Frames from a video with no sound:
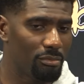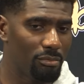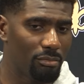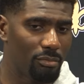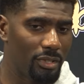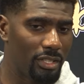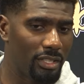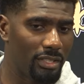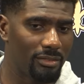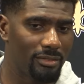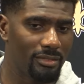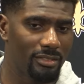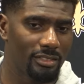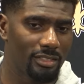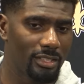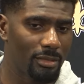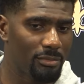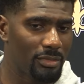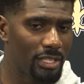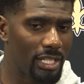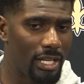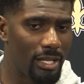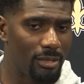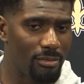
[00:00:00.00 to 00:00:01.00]
but
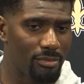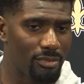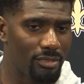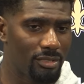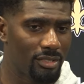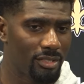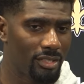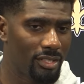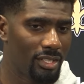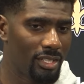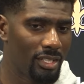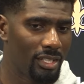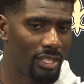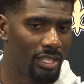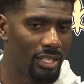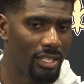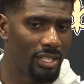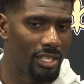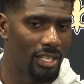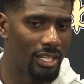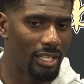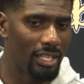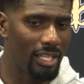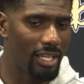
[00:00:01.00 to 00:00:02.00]
sometimes
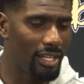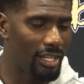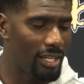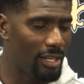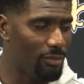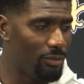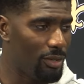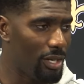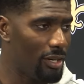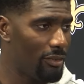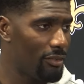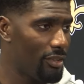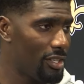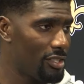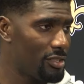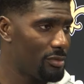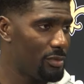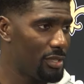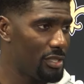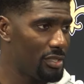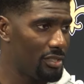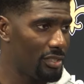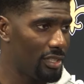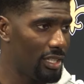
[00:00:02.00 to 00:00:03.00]
a lot of that rah-rah
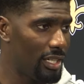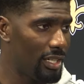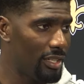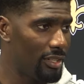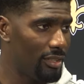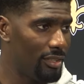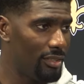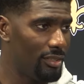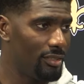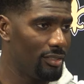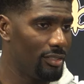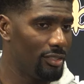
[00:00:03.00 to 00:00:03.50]
speech and a lot of,